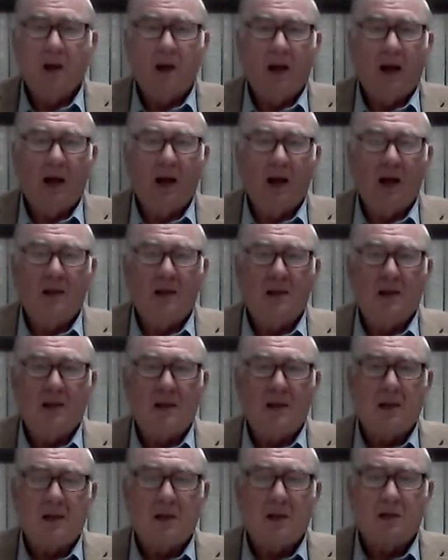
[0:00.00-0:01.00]
And
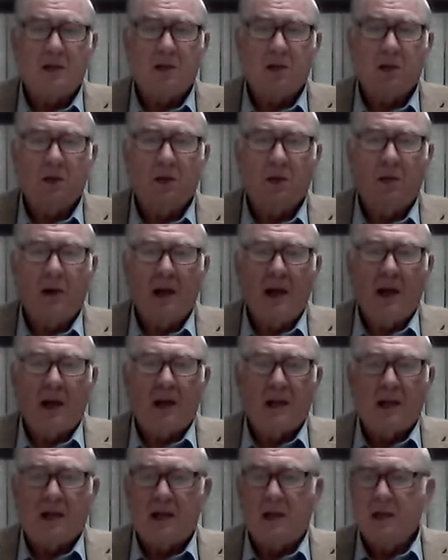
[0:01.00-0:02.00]
so
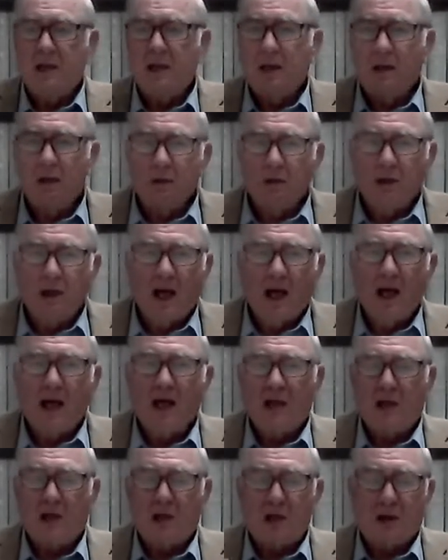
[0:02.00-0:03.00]
they didn't understand
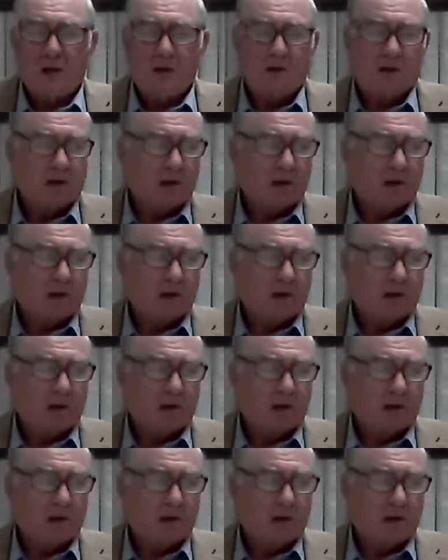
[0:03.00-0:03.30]
each other.